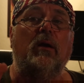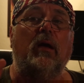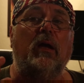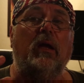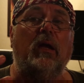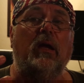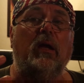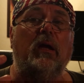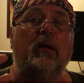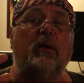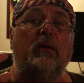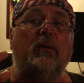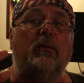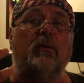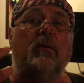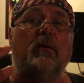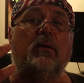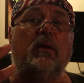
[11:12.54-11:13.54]
and
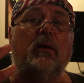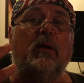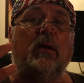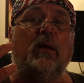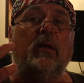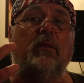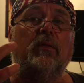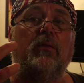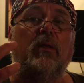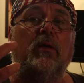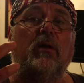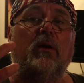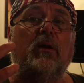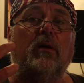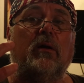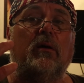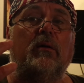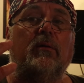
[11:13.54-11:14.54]

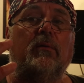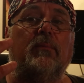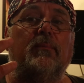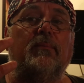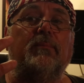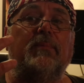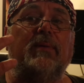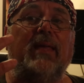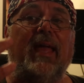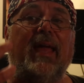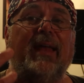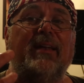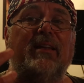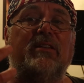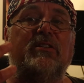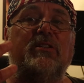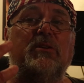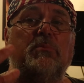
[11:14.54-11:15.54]
the
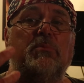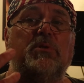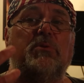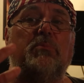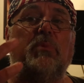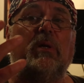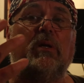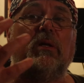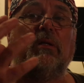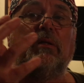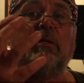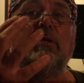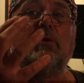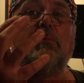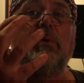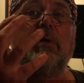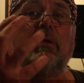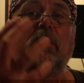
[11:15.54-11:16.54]
Canon seems to be a
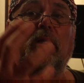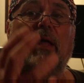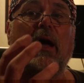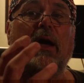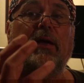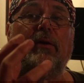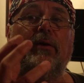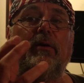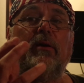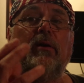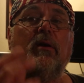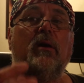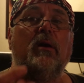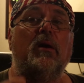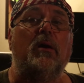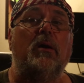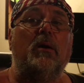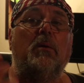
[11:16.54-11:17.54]
little bit lighter.
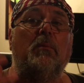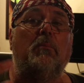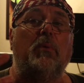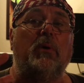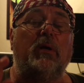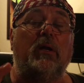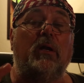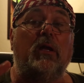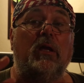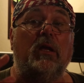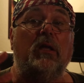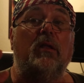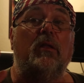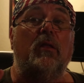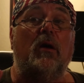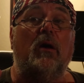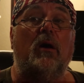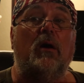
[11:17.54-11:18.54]
But
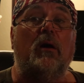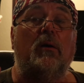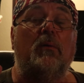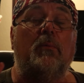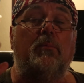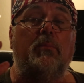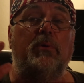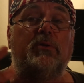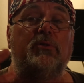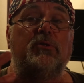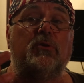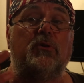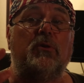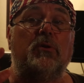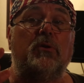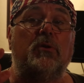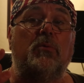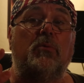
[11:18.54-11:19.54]
in the
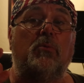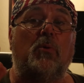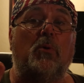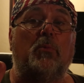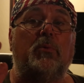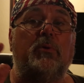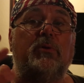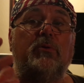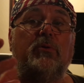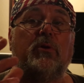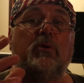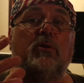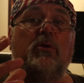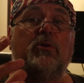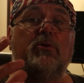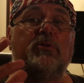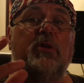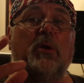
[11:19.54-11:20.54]
picture where we're doing the
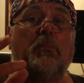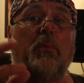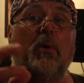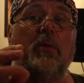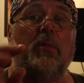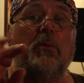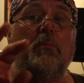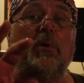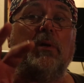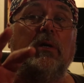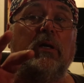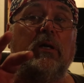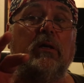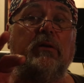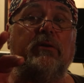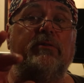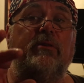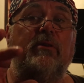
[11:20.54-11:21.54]
close-up on the
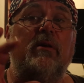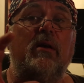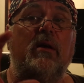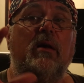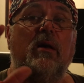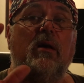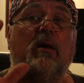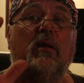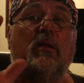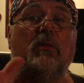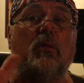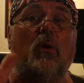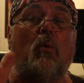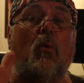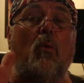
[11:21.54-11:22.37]
monkeys, the